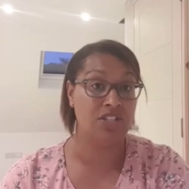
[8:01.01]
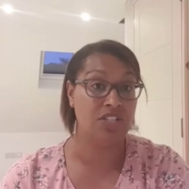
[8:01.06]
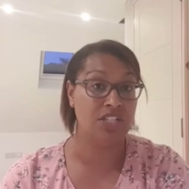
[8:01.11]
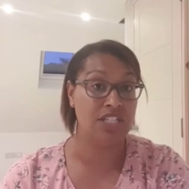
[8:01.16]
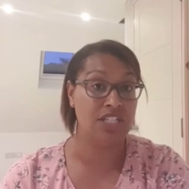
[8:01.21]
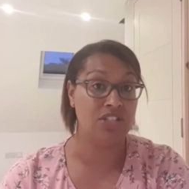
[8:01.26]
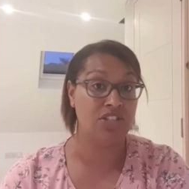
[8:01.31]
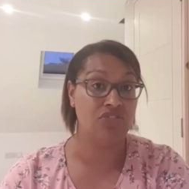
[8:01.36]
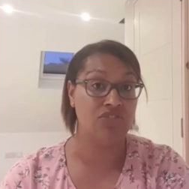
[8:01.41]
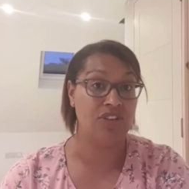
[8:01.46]
she
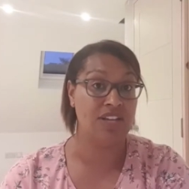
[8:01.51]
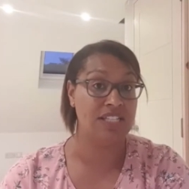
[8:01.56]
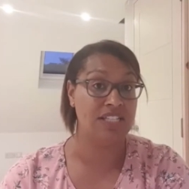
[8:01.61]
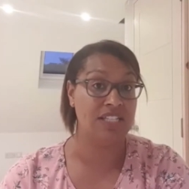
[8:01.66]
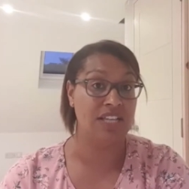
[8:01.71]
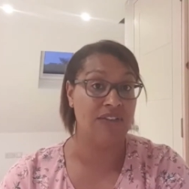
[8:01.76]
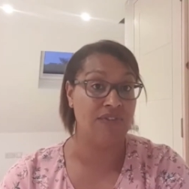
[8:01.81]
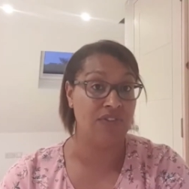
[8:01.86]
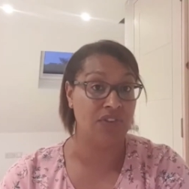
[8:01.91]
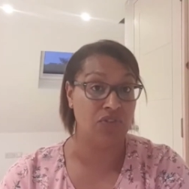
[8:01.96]
did the
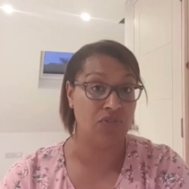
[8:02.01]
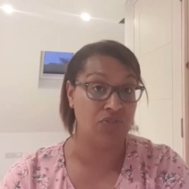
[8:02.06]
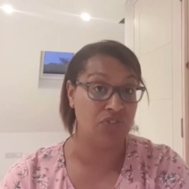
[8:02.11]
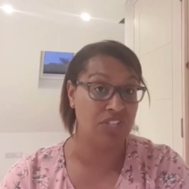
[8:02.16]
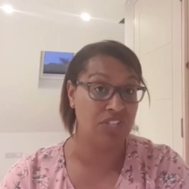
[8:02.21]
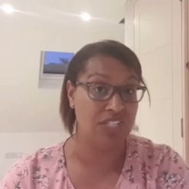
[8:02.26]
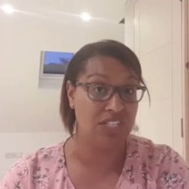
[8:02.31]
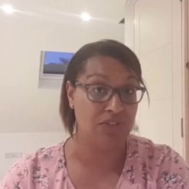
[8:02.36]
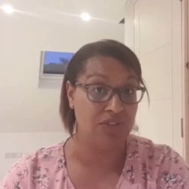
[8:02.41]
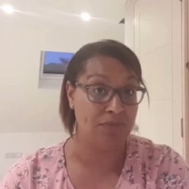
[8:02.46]
transcervical,
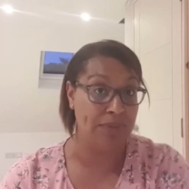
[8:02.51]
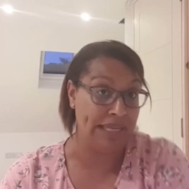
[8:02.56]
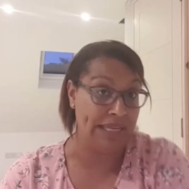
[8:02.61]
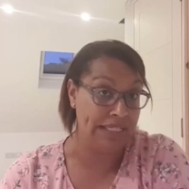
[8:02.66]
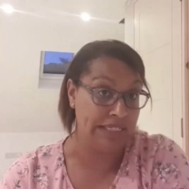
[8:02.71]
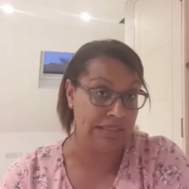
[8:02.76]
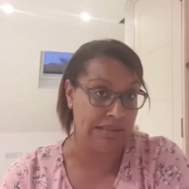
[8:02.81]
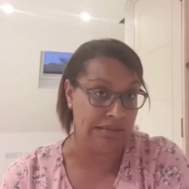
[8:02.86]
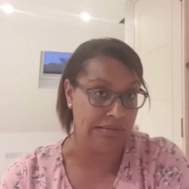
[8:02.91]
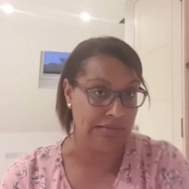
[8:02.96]
she still
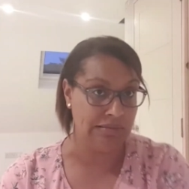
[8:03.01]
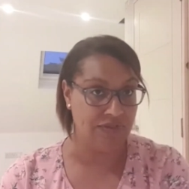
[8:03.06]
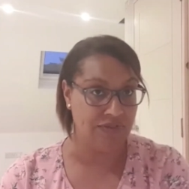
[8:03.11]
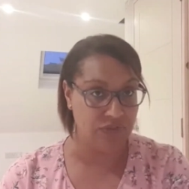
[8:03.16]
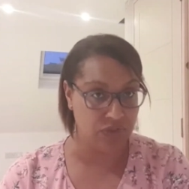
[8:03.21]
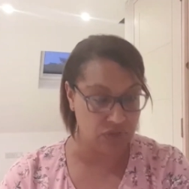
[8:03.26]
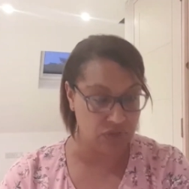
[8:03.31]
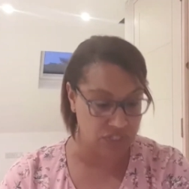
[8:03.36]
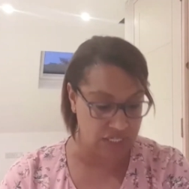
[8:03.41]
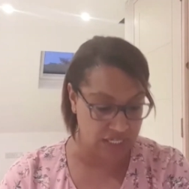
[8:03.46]
missed, so
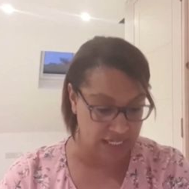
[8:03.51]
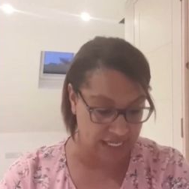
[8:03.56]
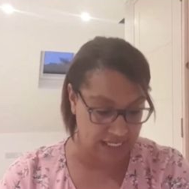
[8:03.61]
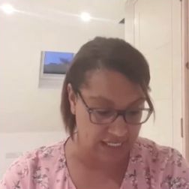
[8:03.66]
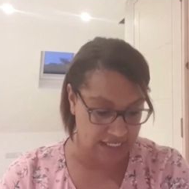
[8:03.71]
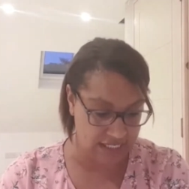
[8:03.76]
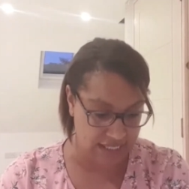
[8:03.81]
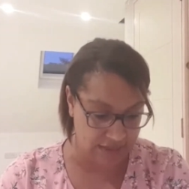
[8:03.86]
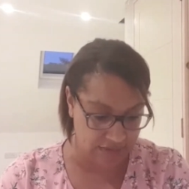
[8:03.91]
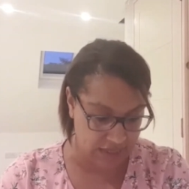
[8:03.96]
unfortunately,
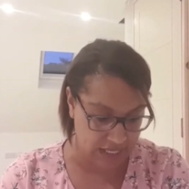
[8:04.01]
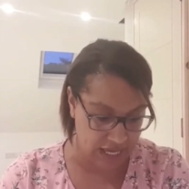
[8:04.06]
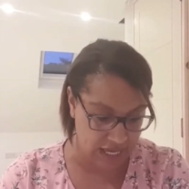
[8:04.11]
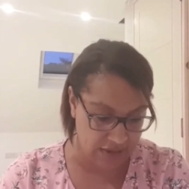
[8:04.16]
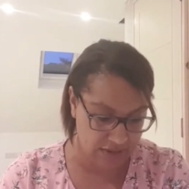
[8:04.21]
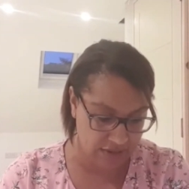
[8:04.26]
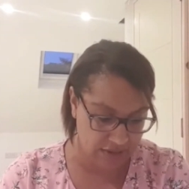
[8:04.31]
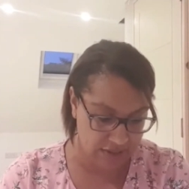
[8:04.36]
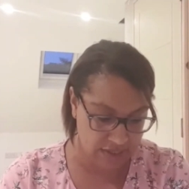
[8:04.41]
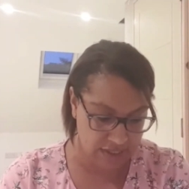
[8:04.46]
so it
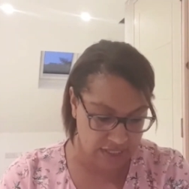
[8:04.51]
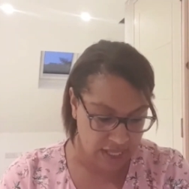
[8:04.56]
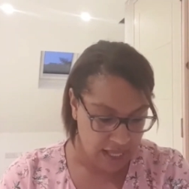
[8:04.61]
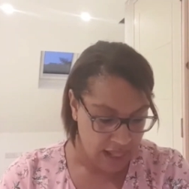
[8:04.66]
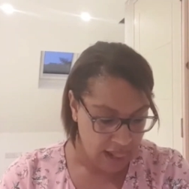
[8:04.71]
goes.